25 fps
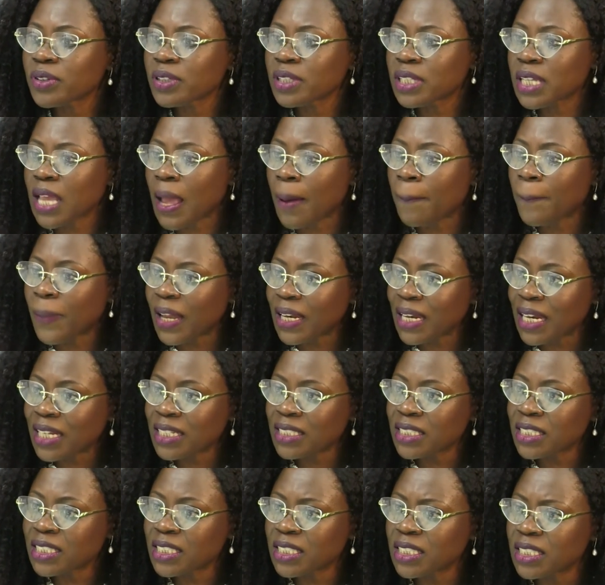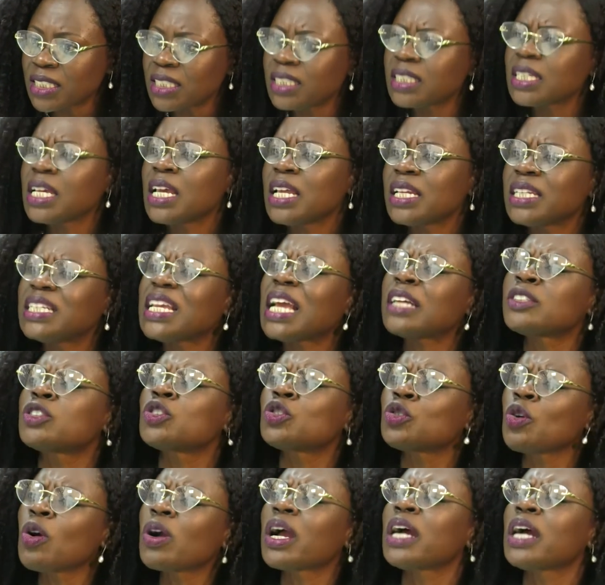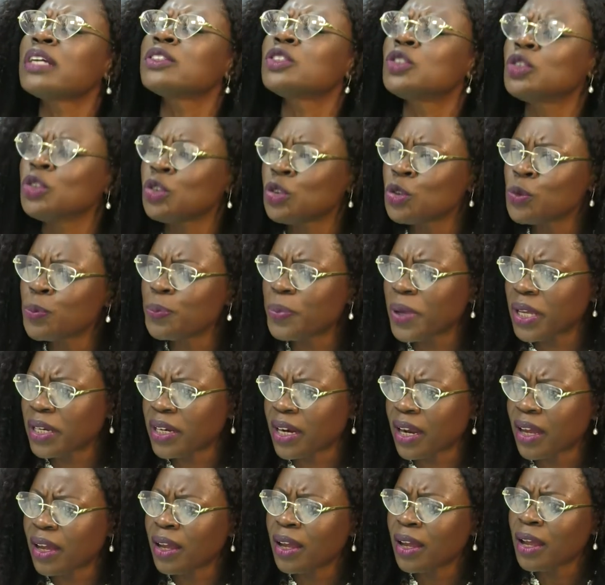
their balance sheet, they are stronger to do better.